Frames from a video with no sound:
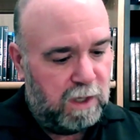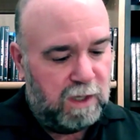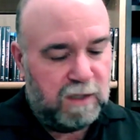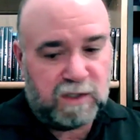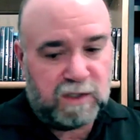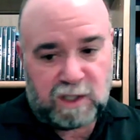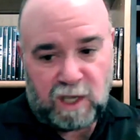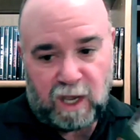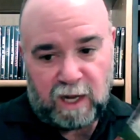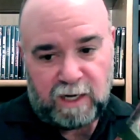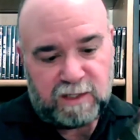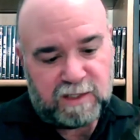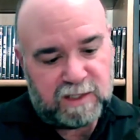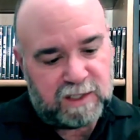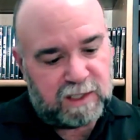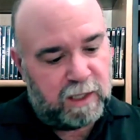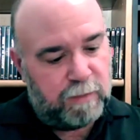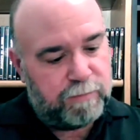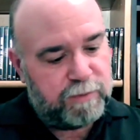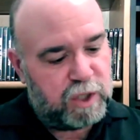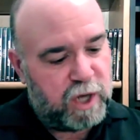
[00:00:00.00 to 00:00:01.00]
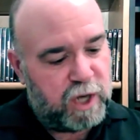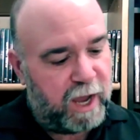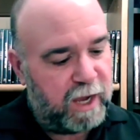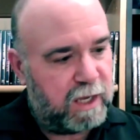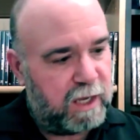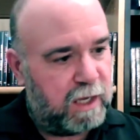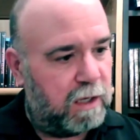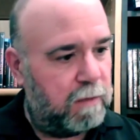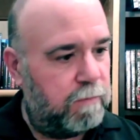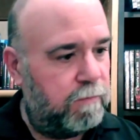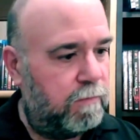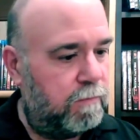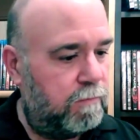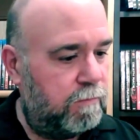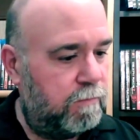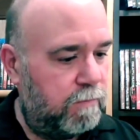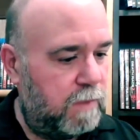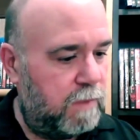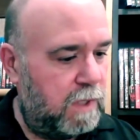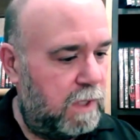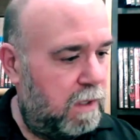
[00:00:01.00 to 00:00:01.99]
It's got its slip jacket.
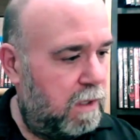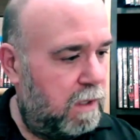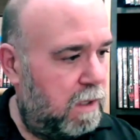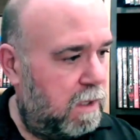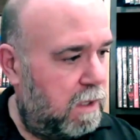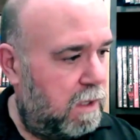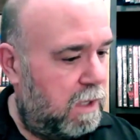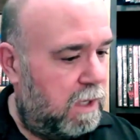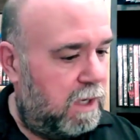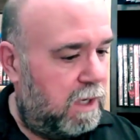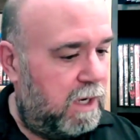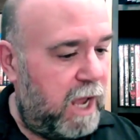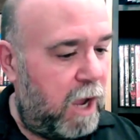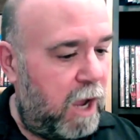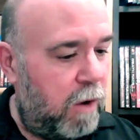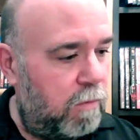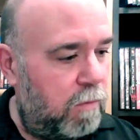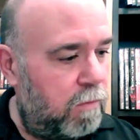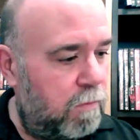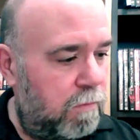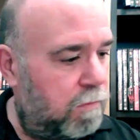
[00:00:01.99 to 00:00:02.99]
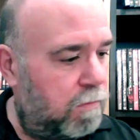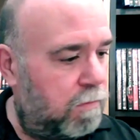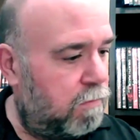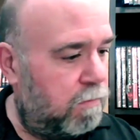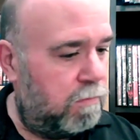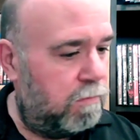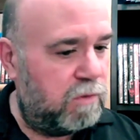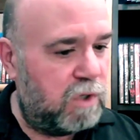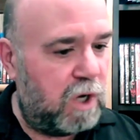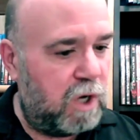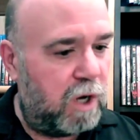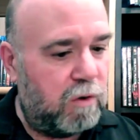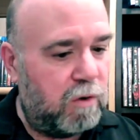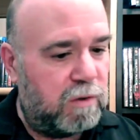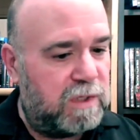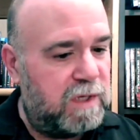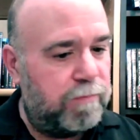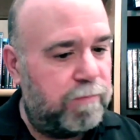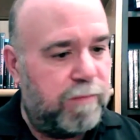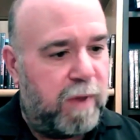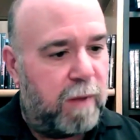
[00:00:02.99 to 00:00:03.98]
Now, Donald
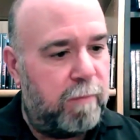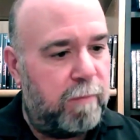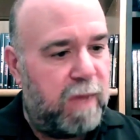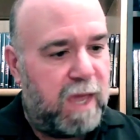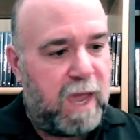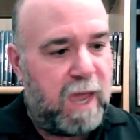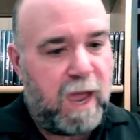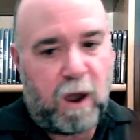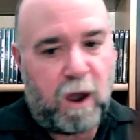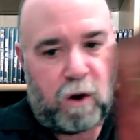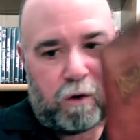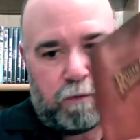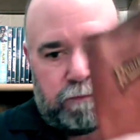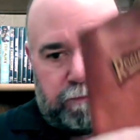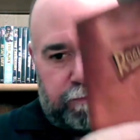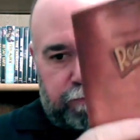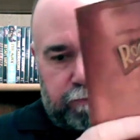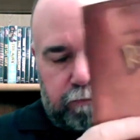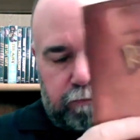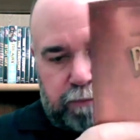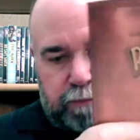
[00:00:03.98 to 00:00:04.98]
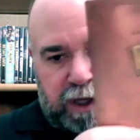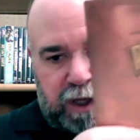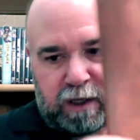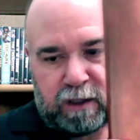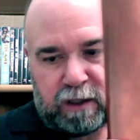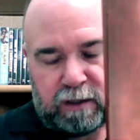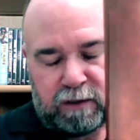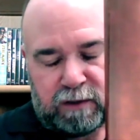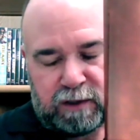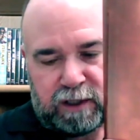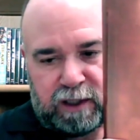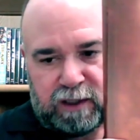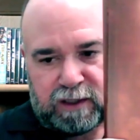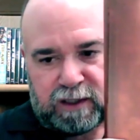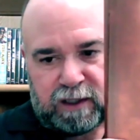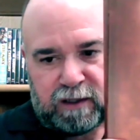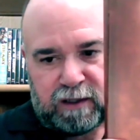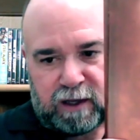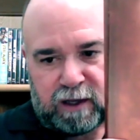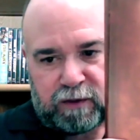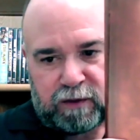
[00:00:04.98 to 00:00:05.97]
did bum me out because he
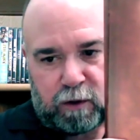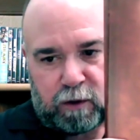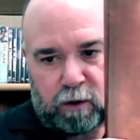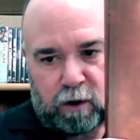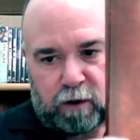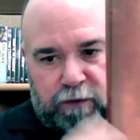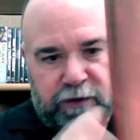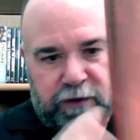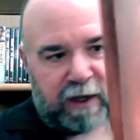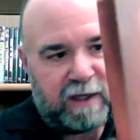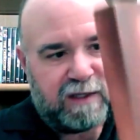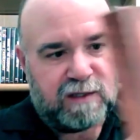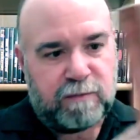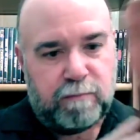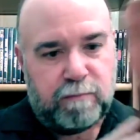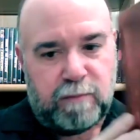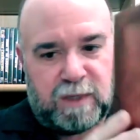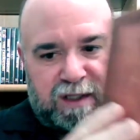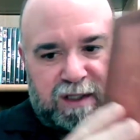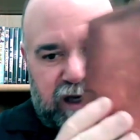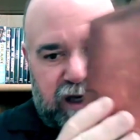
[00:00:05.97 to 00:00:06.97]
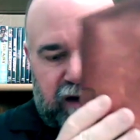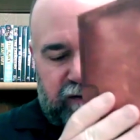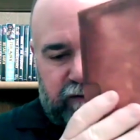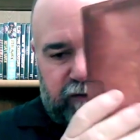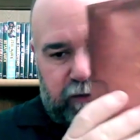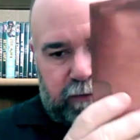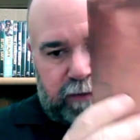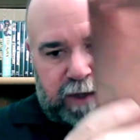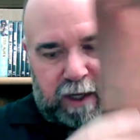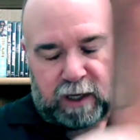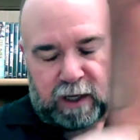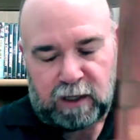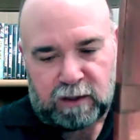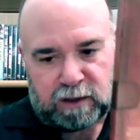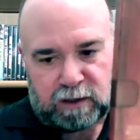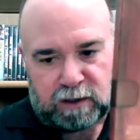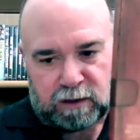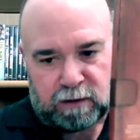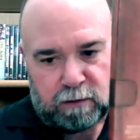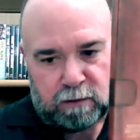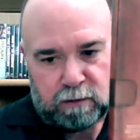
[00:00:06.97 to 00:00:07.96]
said that there are things missing from
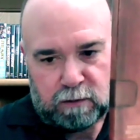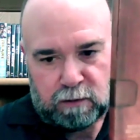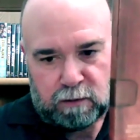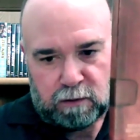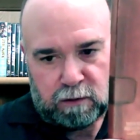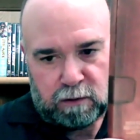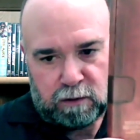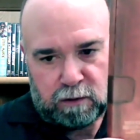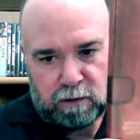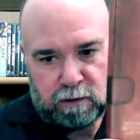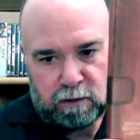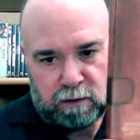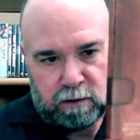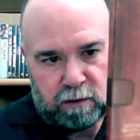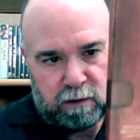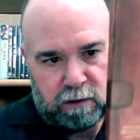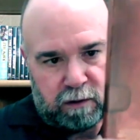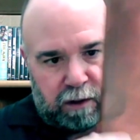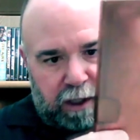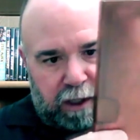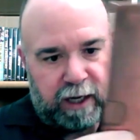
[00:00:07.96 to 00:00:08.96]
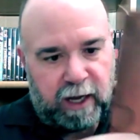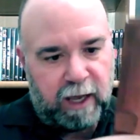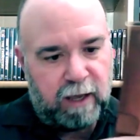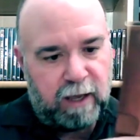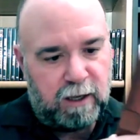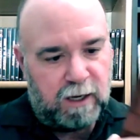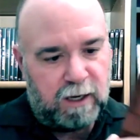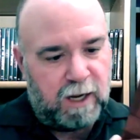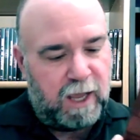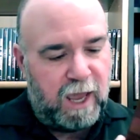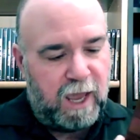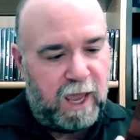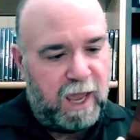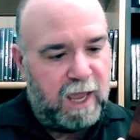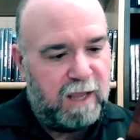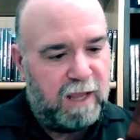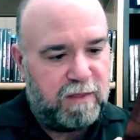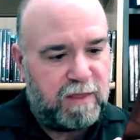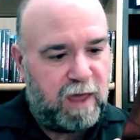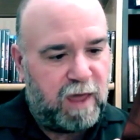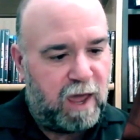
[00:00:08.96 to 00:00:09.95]
this, and I
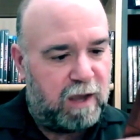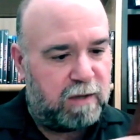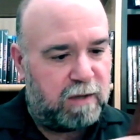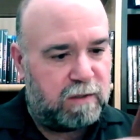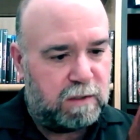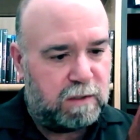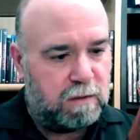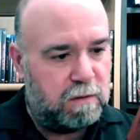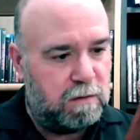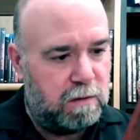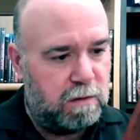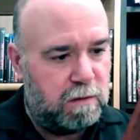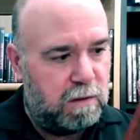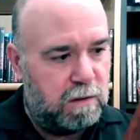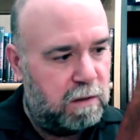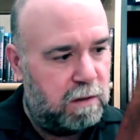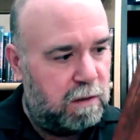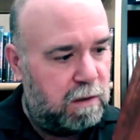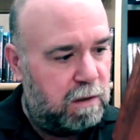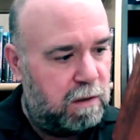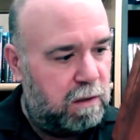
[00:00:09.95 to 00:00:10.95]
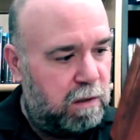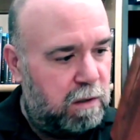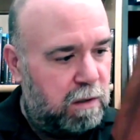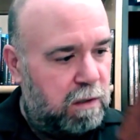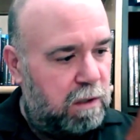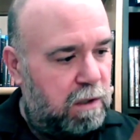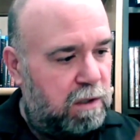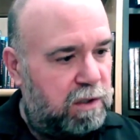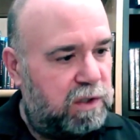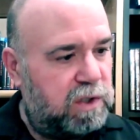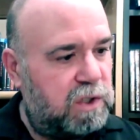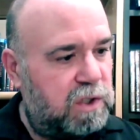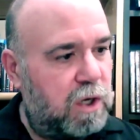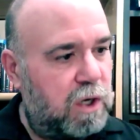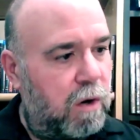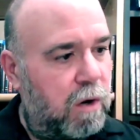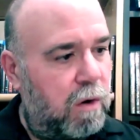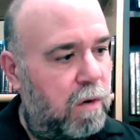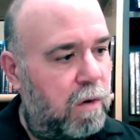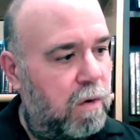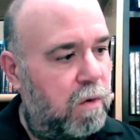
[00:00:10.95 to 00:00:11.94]
hate that.
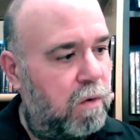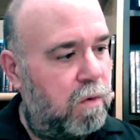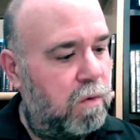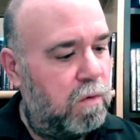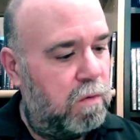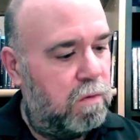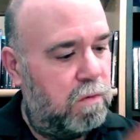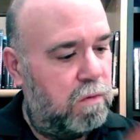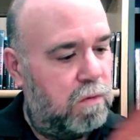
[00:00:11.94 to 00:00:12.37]
So